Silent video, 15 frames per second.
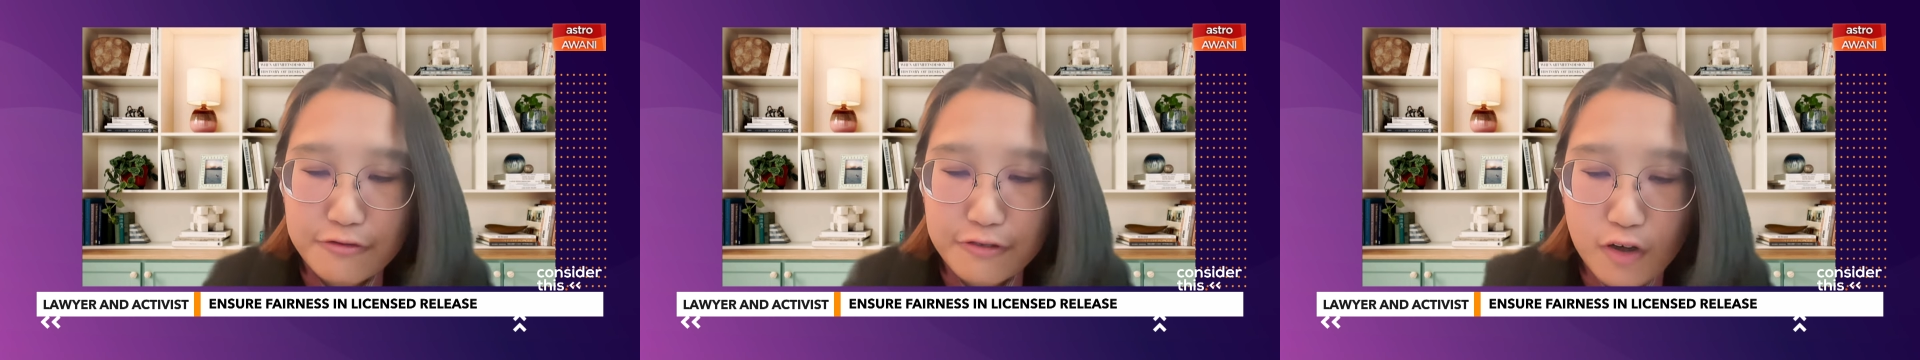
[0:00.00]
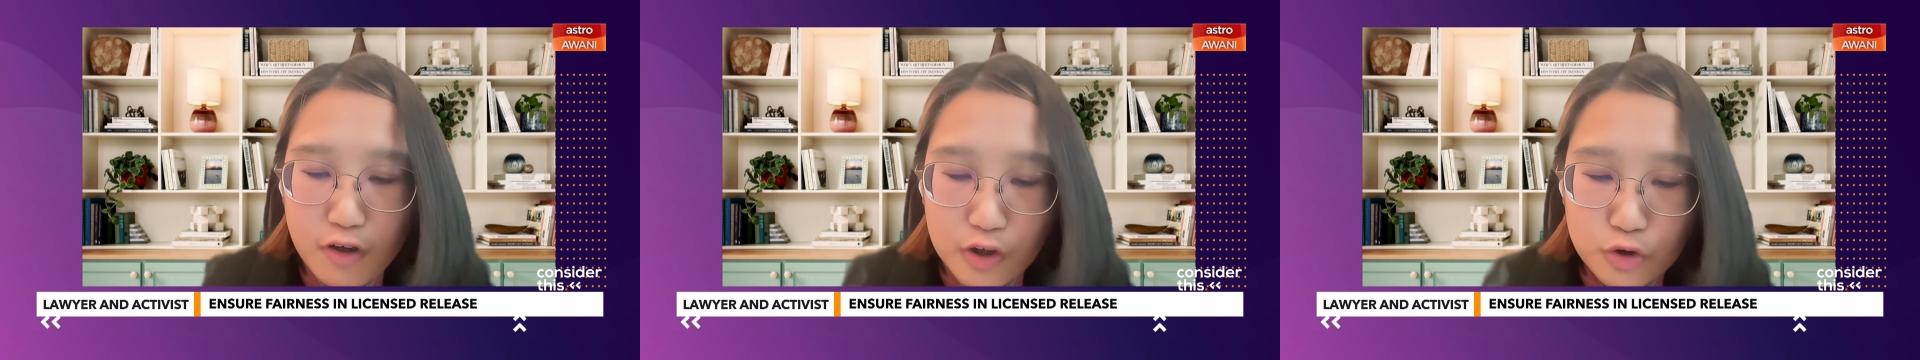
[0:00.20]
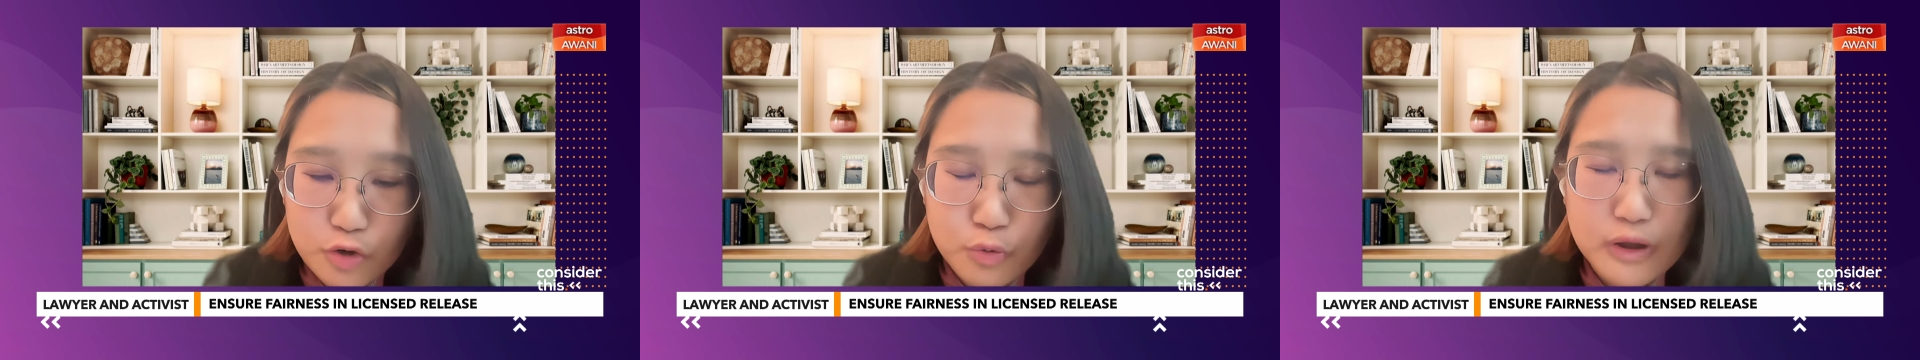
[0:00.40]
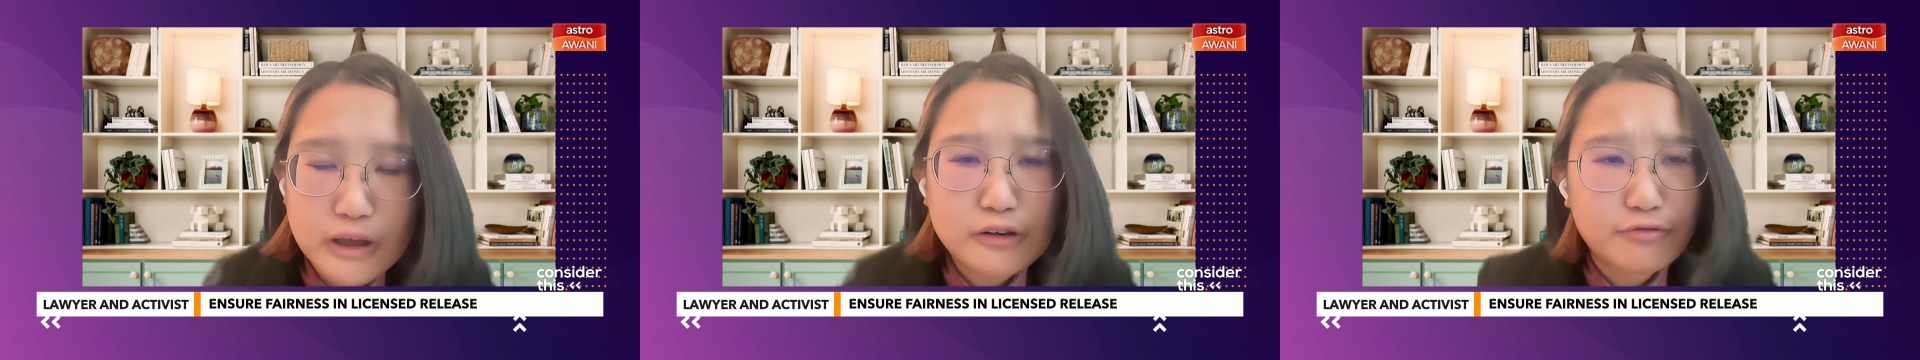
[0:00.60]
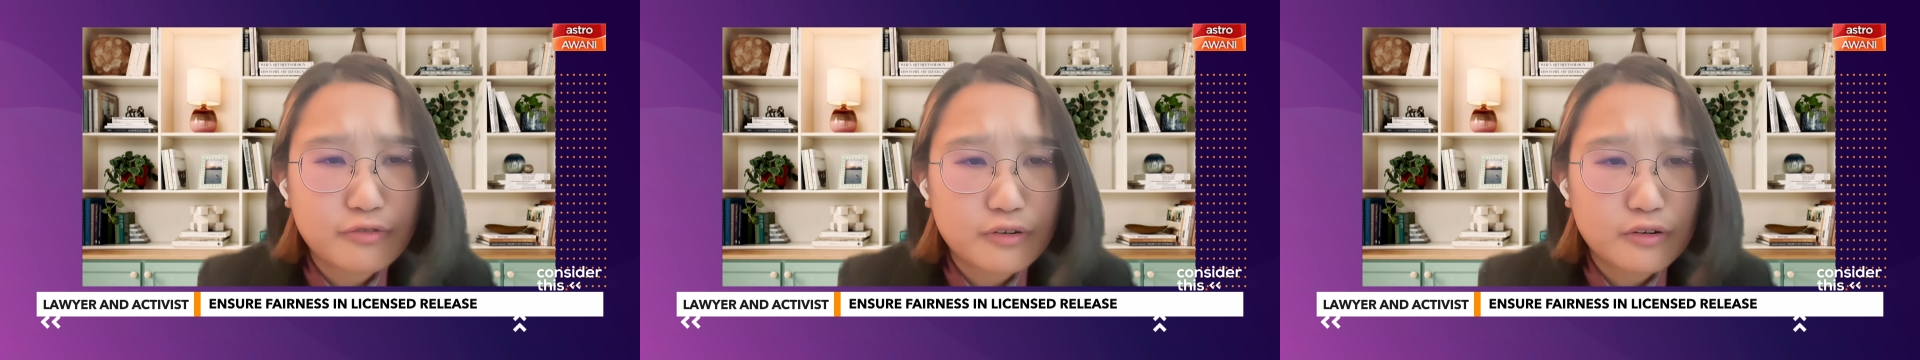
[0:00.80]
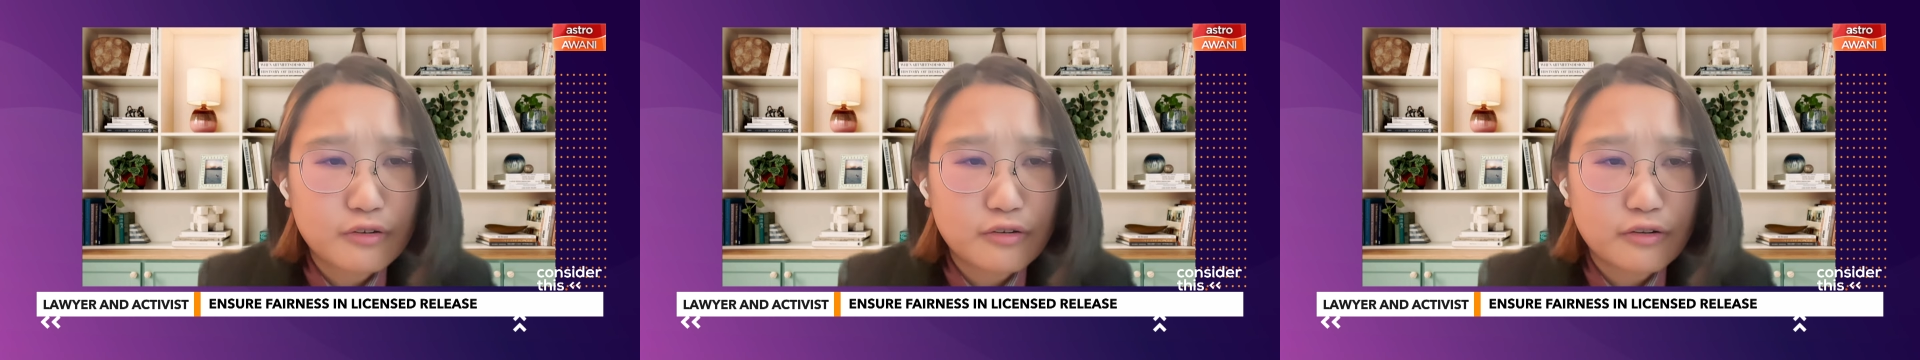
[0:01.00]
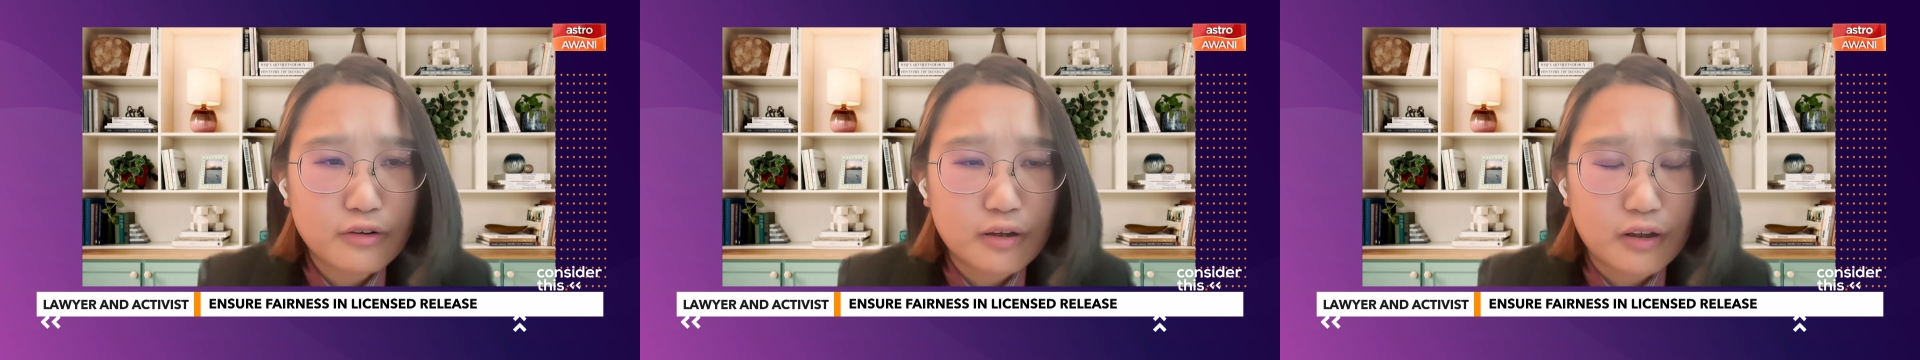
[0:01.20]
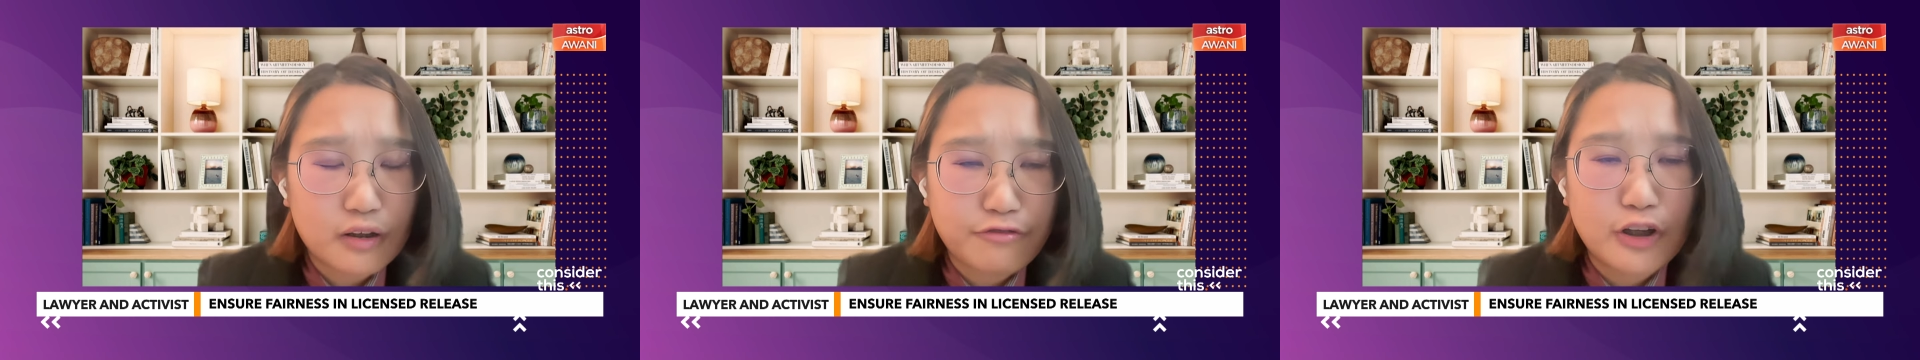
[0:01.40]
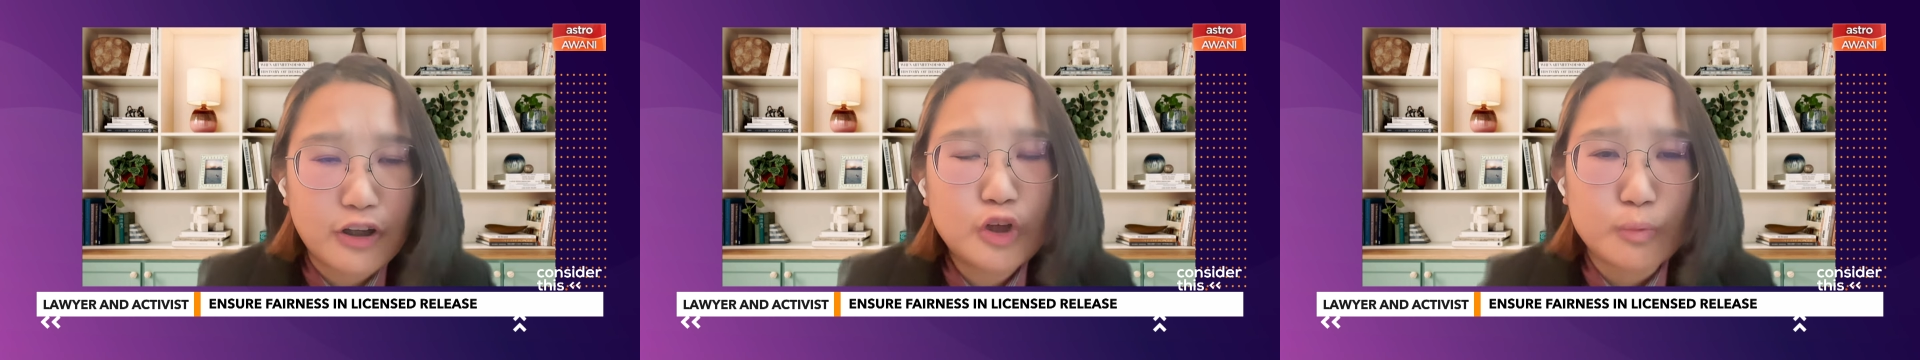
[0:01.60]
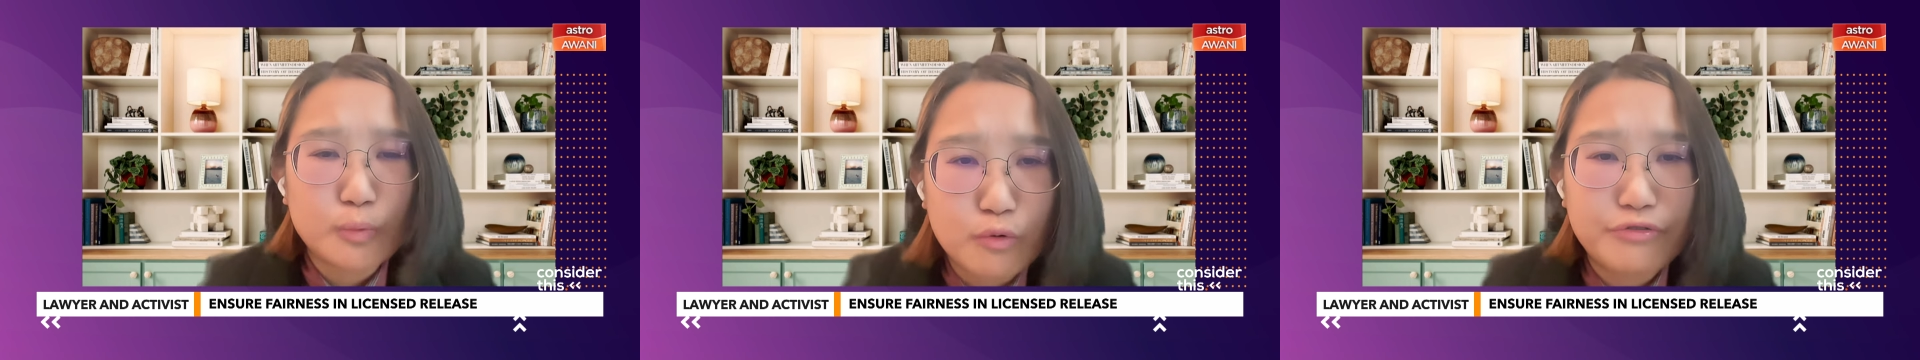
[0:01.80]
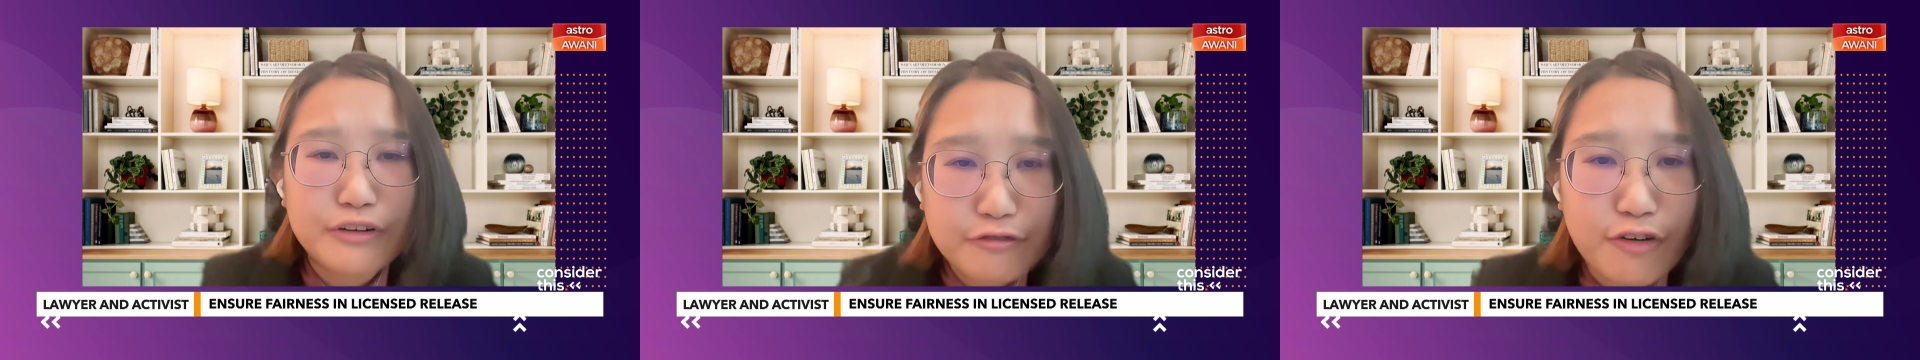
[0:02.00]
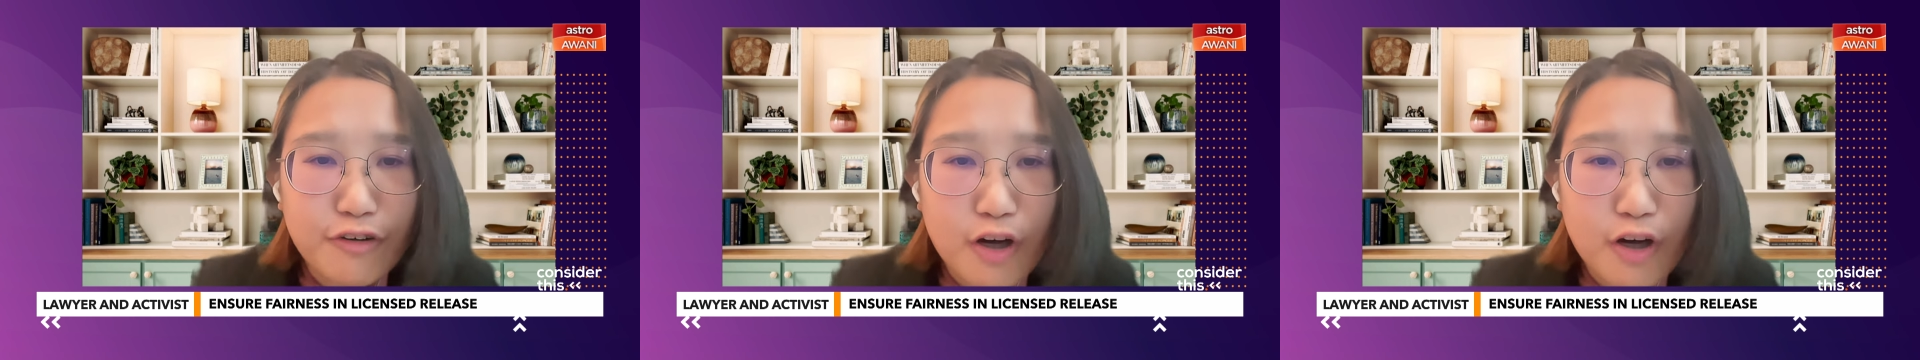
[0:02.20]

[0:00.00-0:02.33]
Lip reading: for us to moving